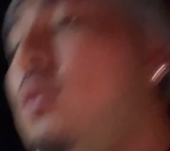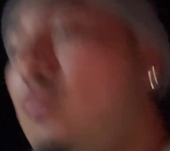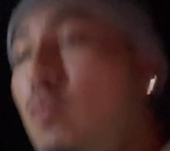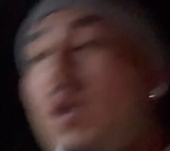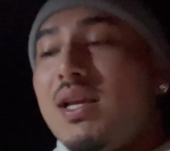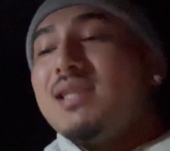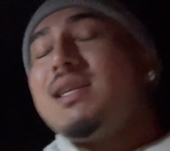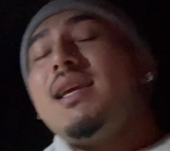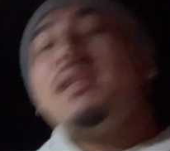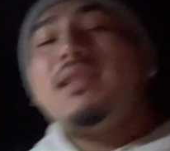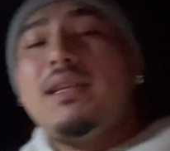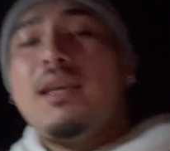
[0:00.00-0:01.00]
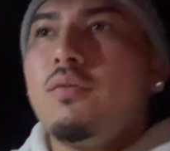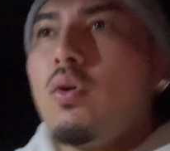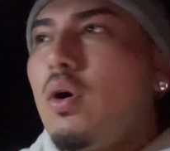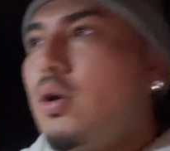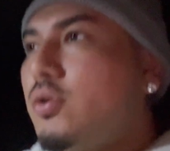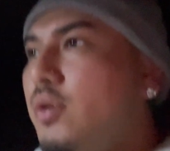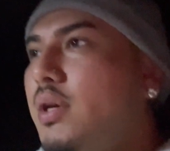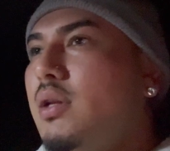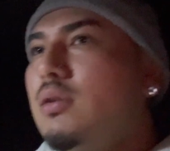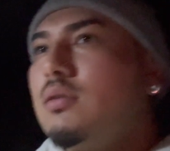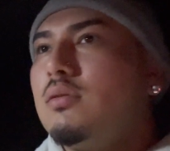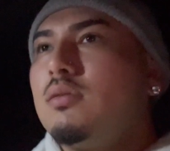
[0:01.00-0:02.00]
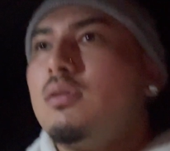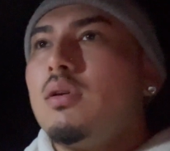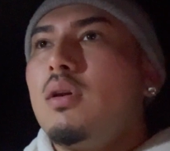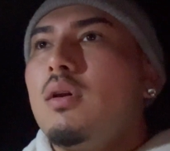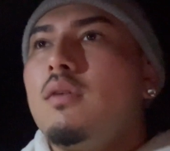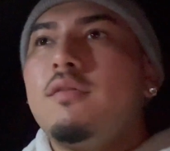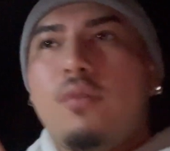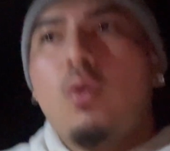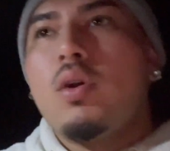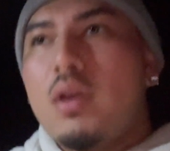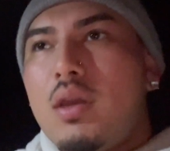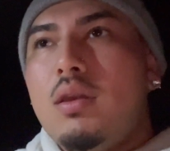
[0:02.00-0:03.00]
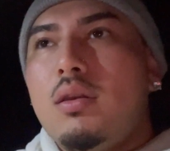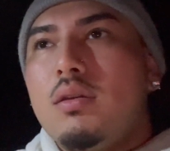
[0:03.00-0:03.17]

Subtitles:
what it takes to get 440